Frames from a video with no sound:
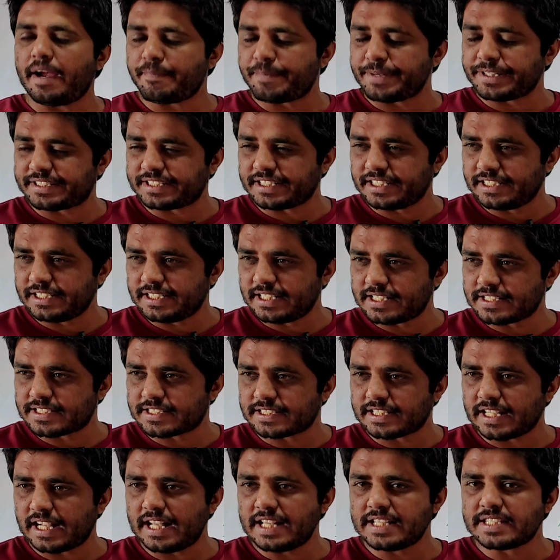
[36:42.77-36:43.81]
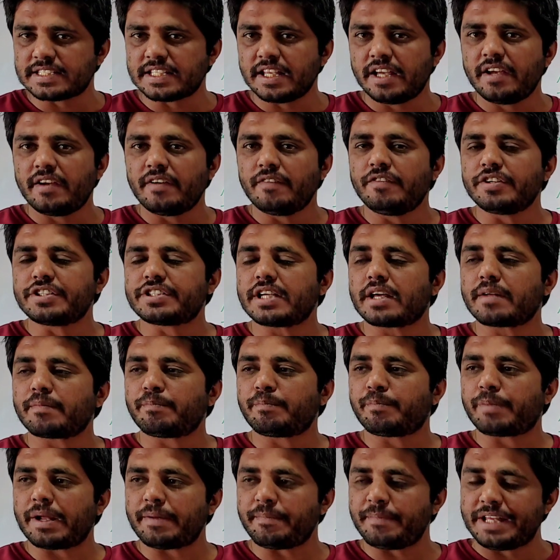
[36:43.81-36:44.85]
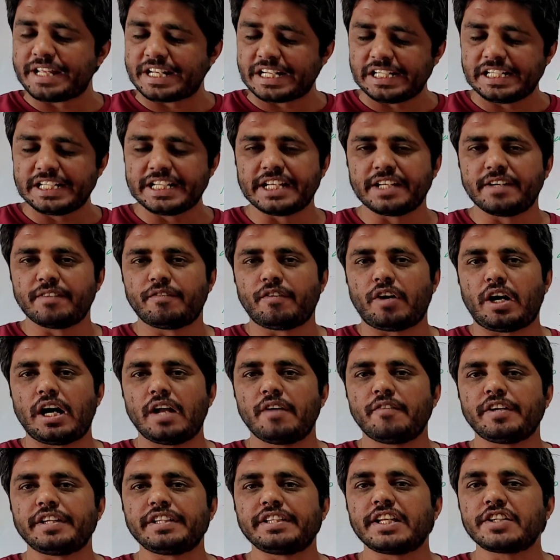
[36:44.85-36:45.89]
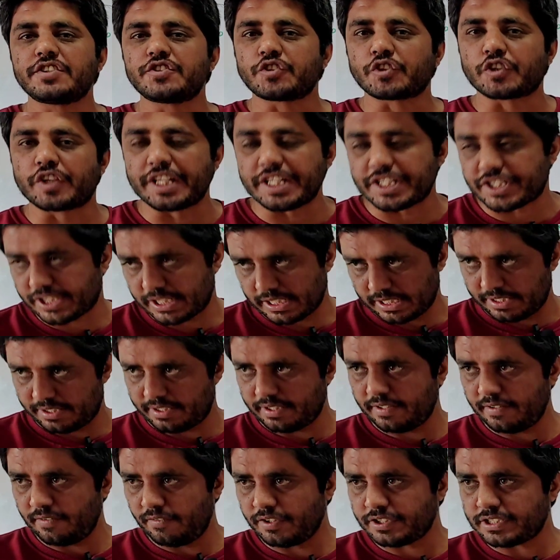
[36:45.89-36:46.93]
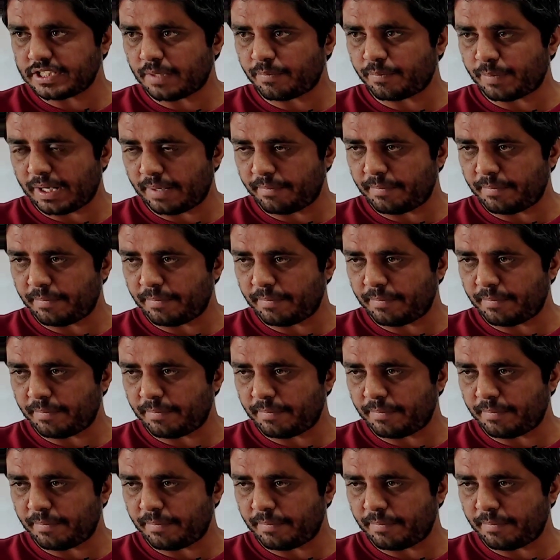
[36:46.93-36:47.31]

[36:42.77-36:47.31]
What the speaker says: epithelial cells which are primarily involved in the secretion. This